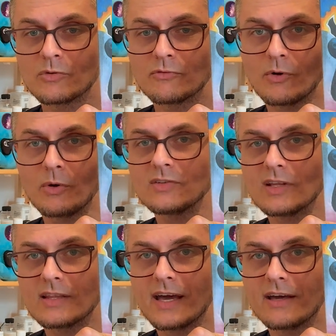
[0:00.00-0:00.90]
focus
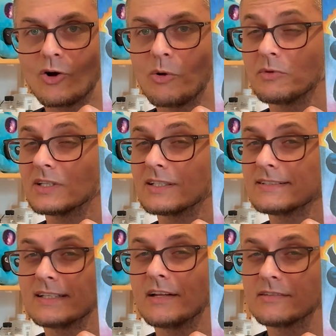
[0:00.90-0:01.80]
on that, almost like a
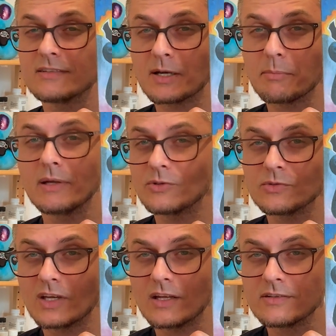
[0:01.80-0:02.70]
sketch, like a pencil
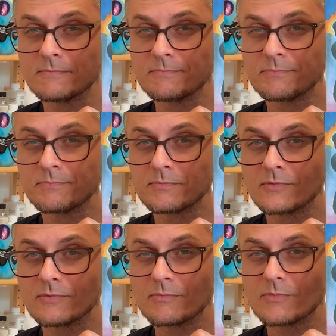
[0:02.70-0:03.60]
sketch,
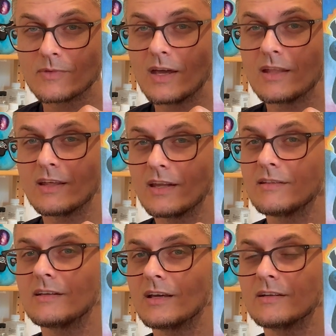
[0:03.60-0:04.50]
and then at
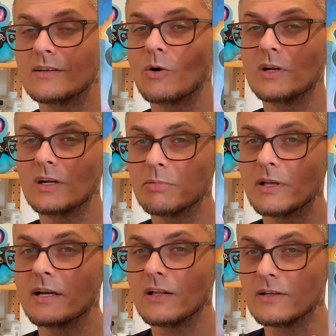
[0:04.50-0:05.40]
the end go in and apply
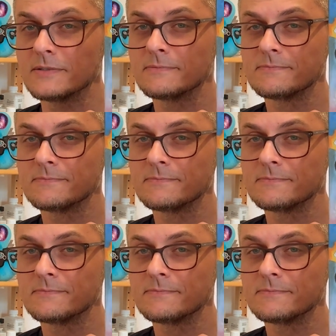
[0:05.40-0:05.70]
color.